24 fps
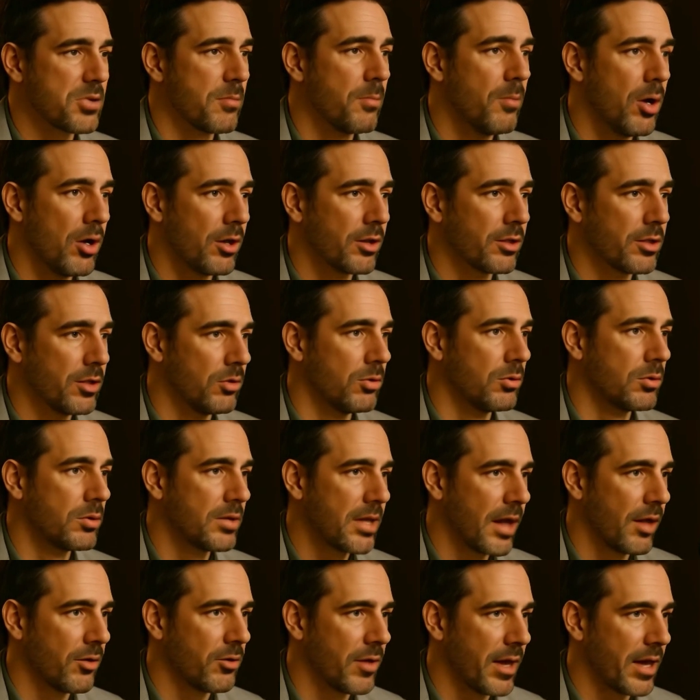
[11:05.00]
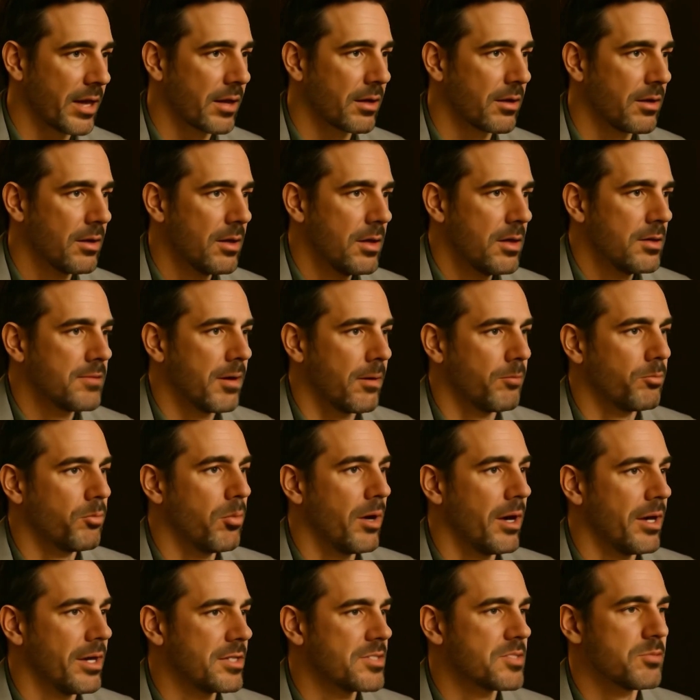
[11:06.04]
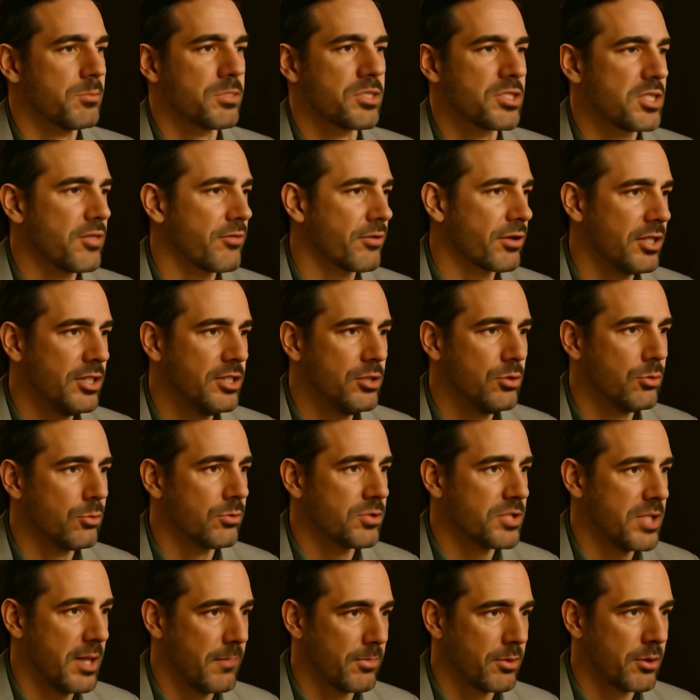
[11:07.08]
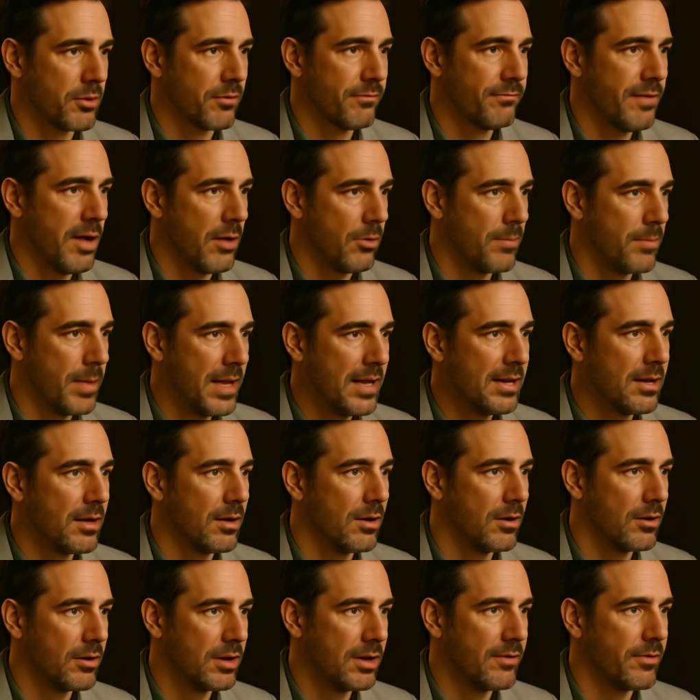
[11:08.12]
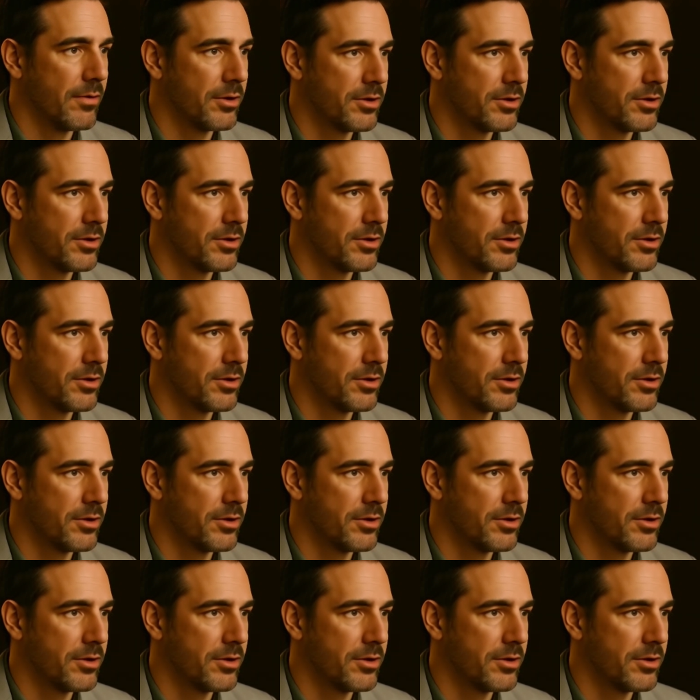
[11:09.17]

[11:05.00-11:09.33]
a molecule, GalNAc, that binds specifically to a receptor found mainly on liver